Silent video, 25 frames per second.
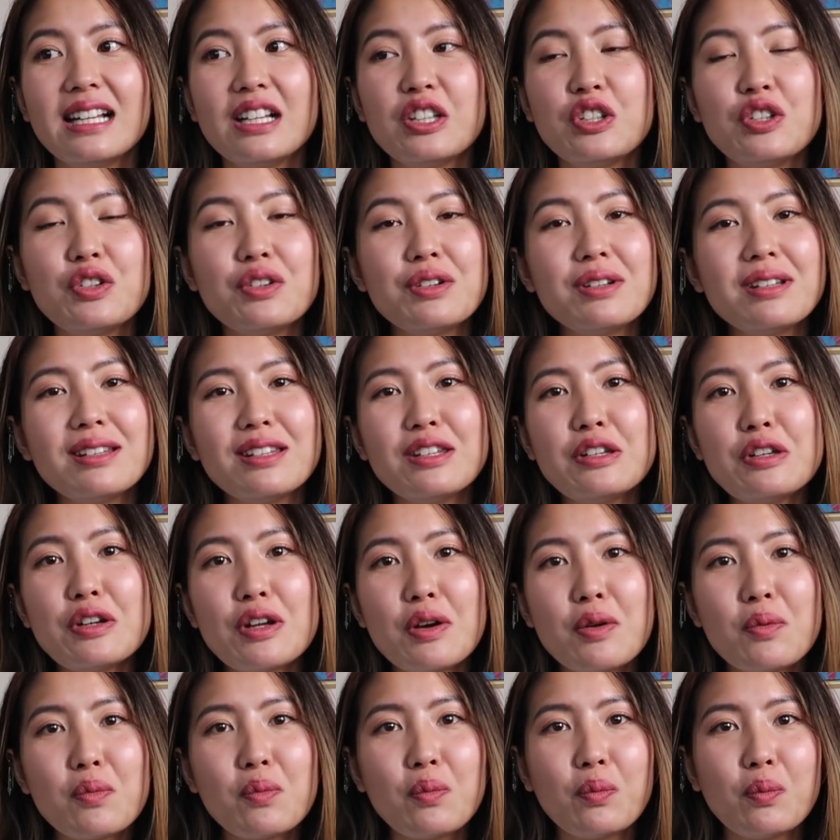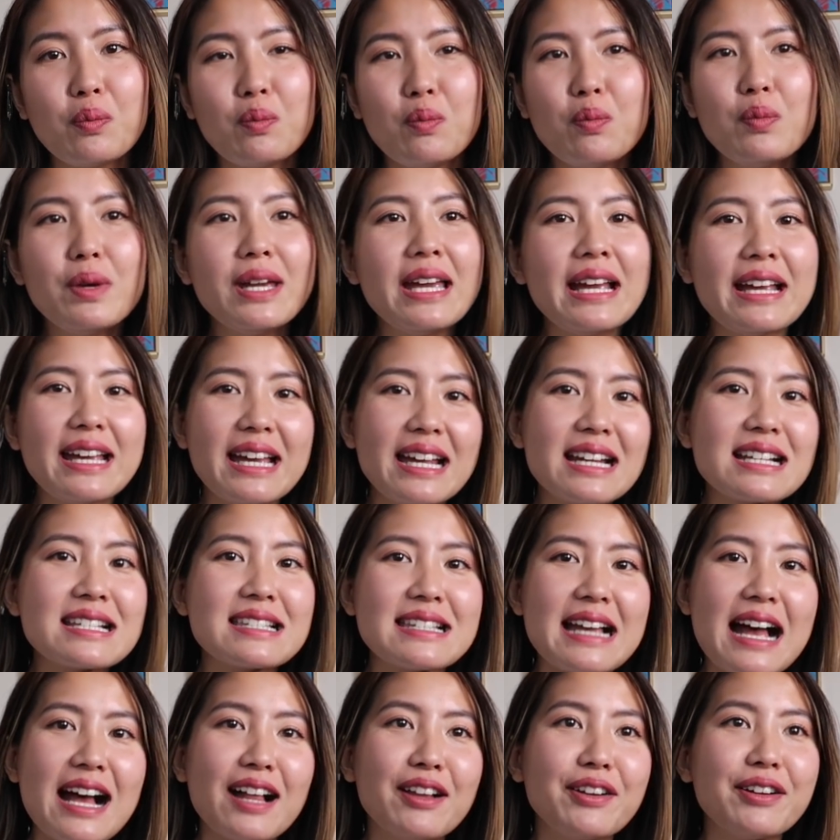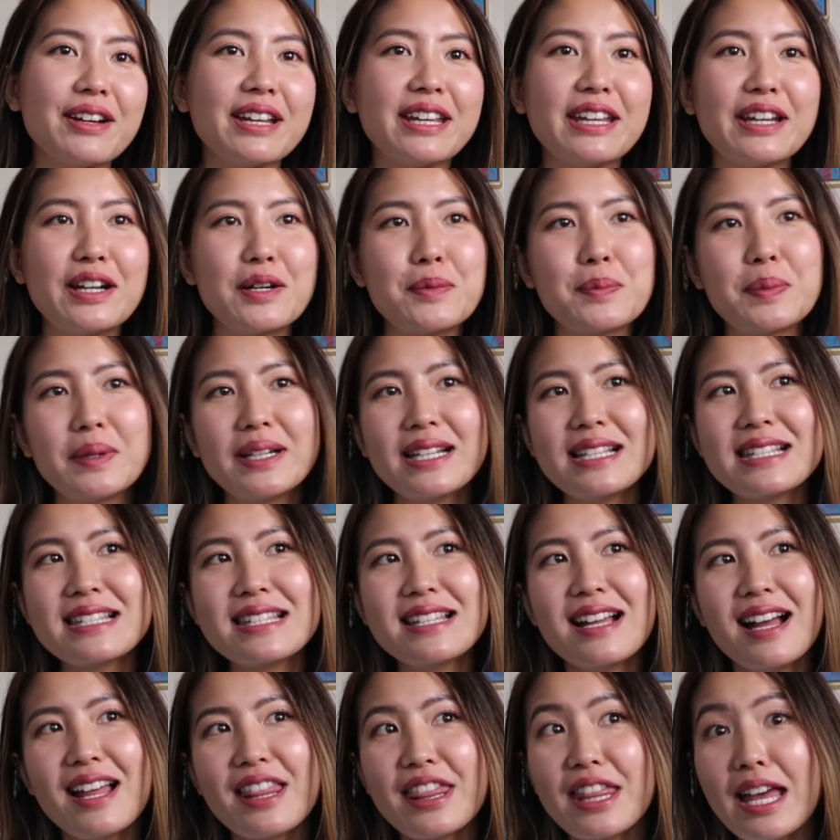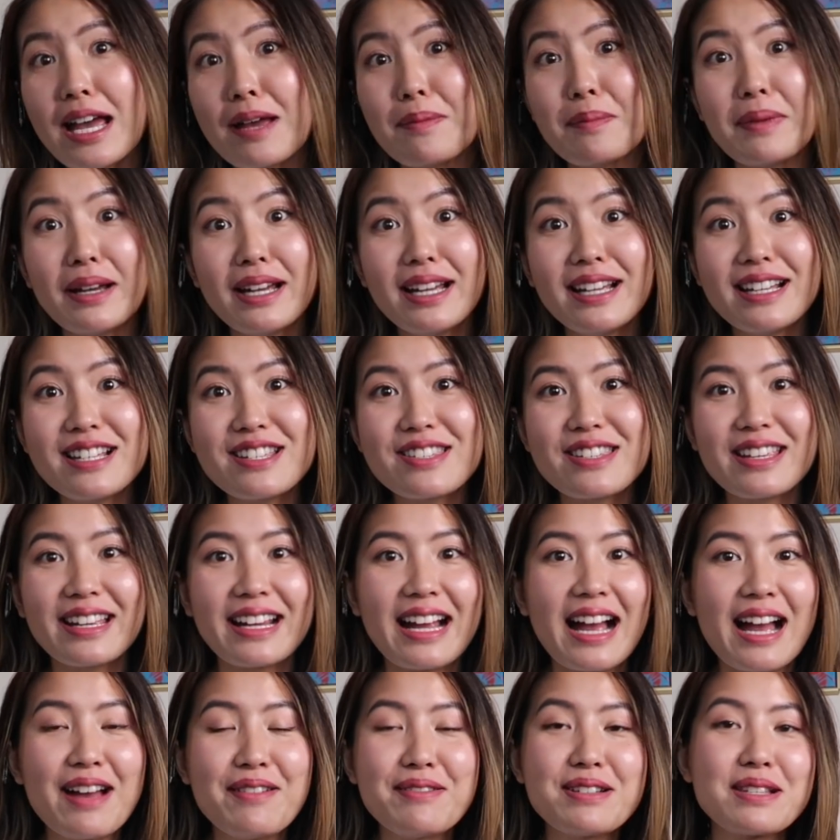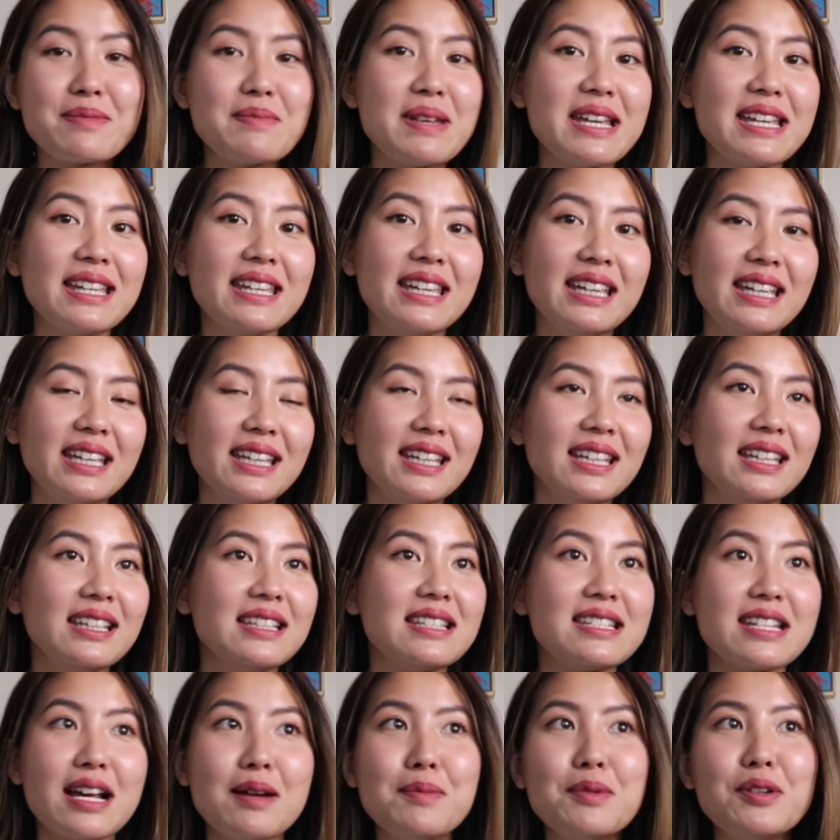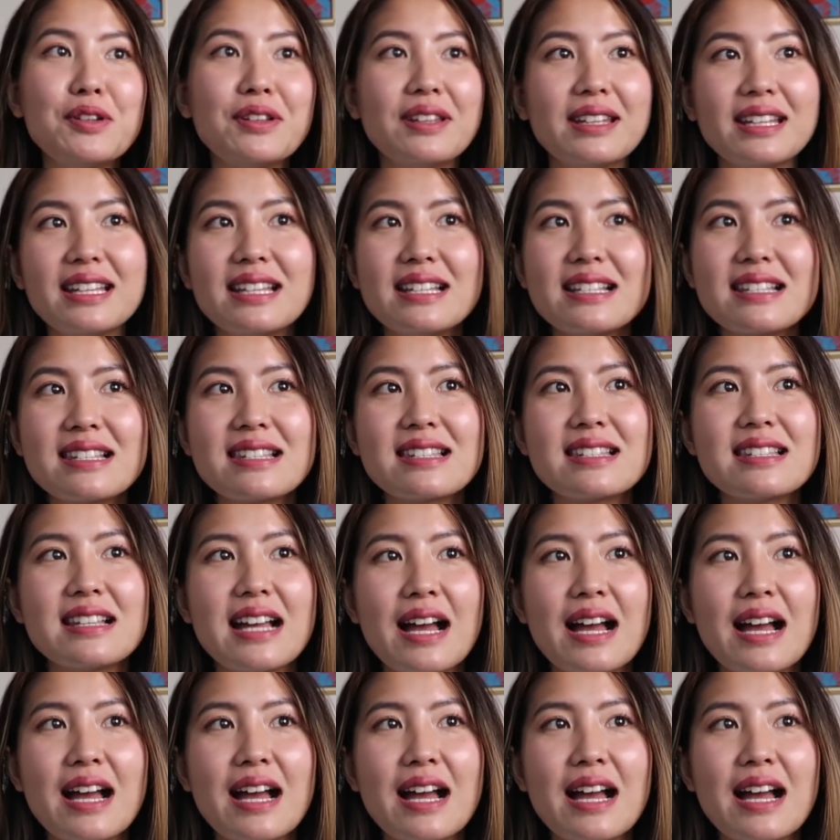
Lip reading: you know, we get a salary here, but it's not that much. Like, I was making double this.